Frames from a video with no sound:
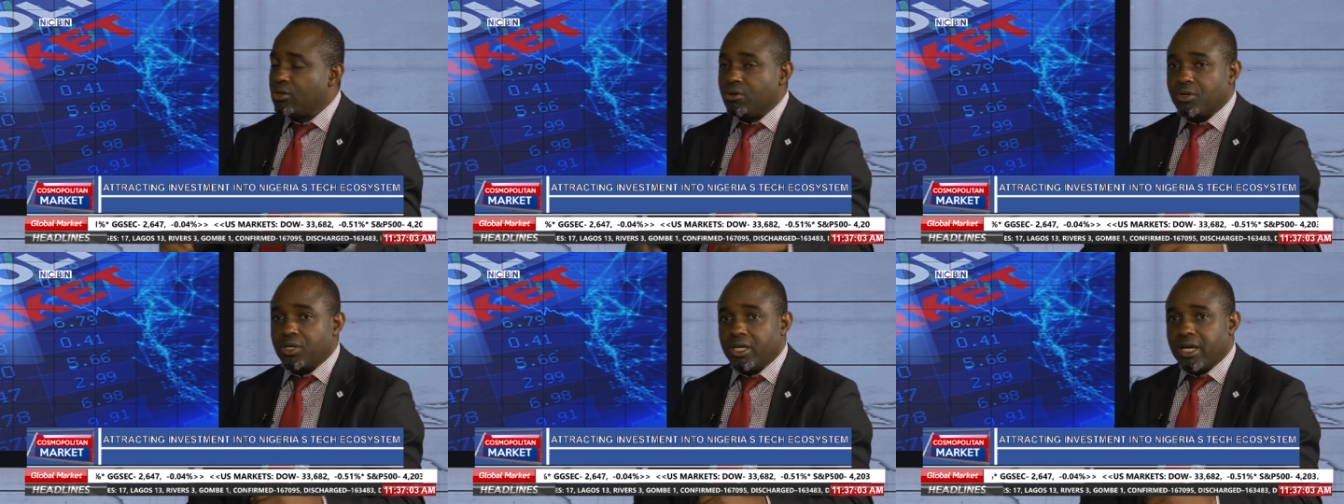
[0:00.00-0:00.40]

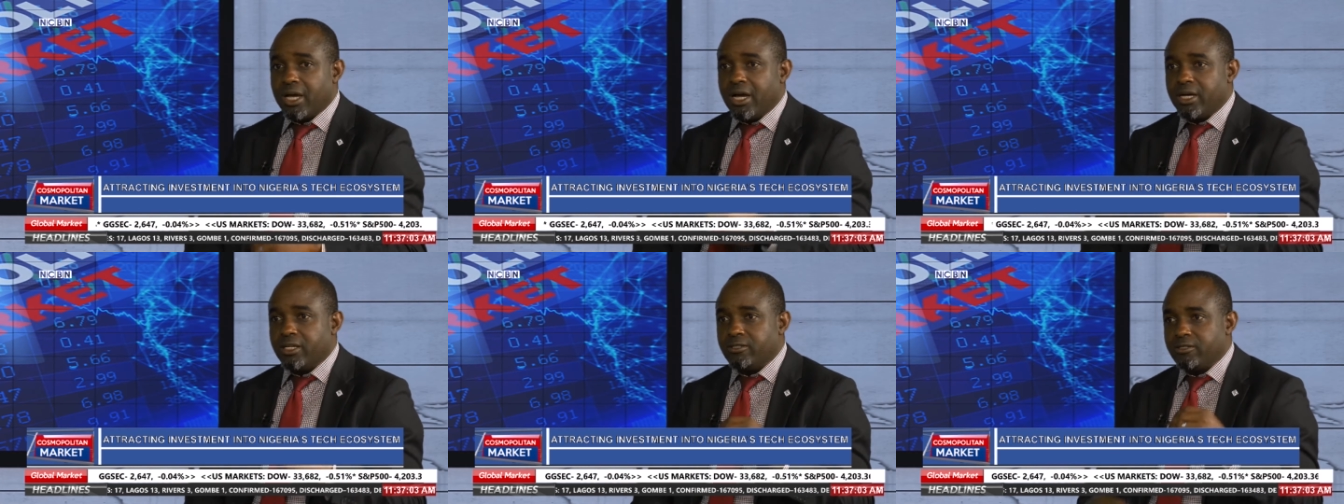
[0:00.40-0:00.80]
okay,
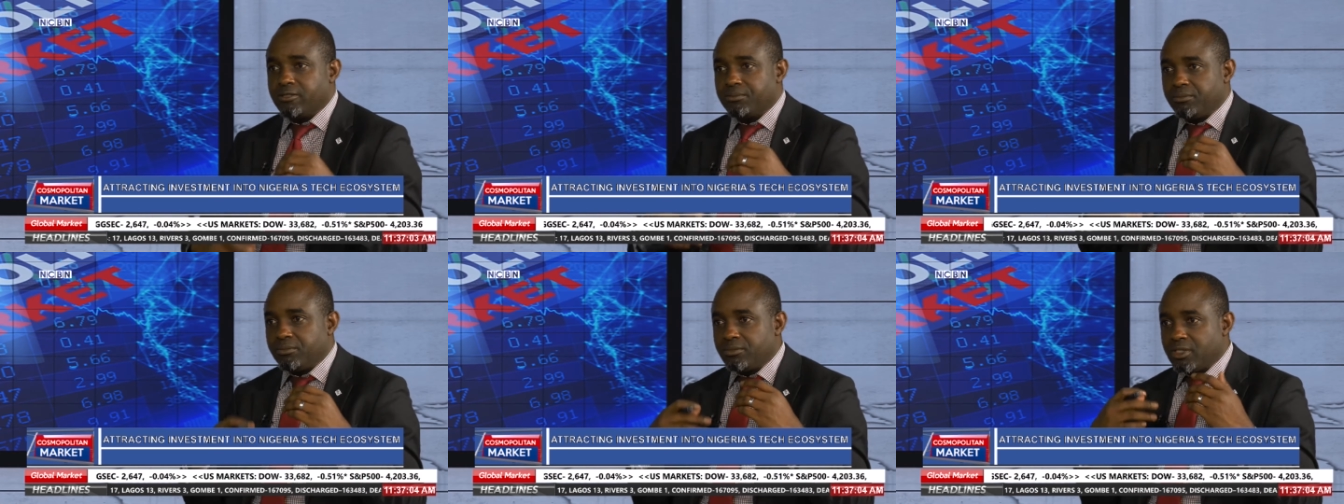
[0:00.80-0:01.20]
and
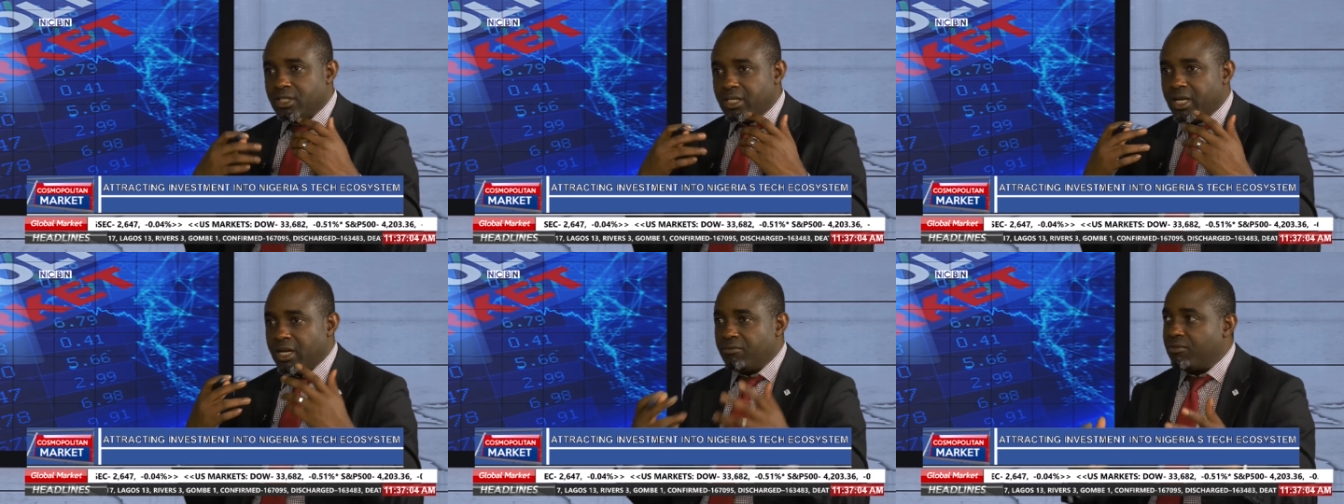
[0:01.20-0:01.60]

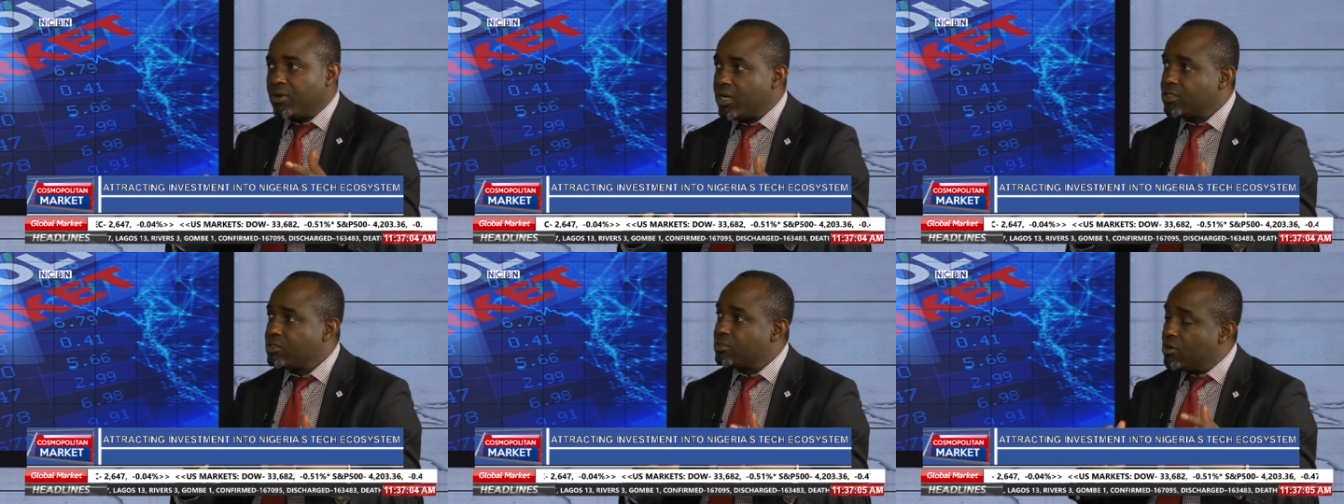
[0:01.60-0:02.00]
they
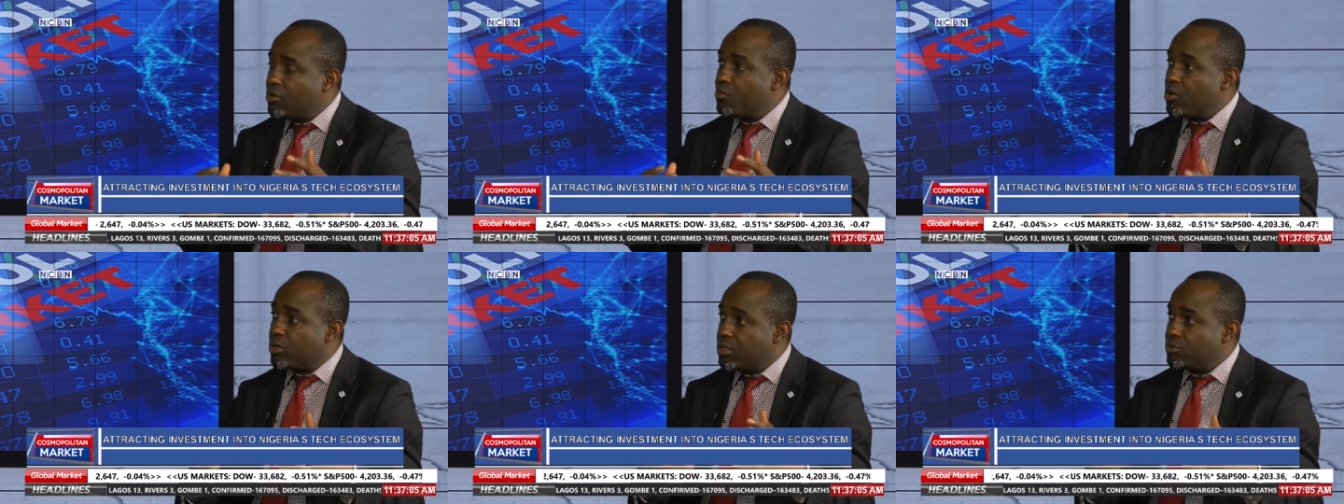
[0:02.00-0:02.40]
advise on
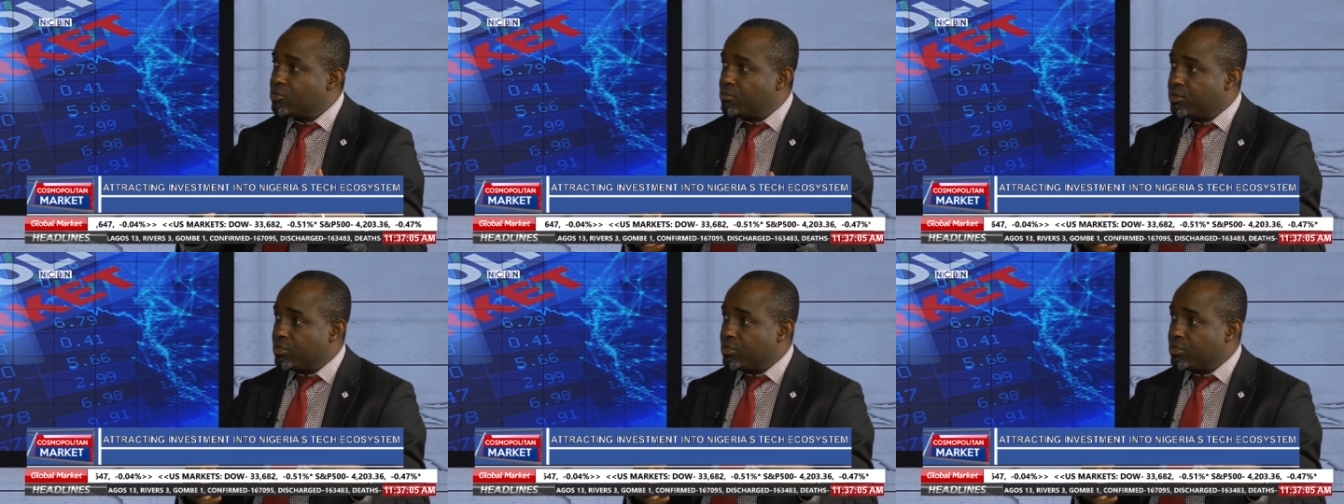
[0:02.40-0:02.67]
what needs to be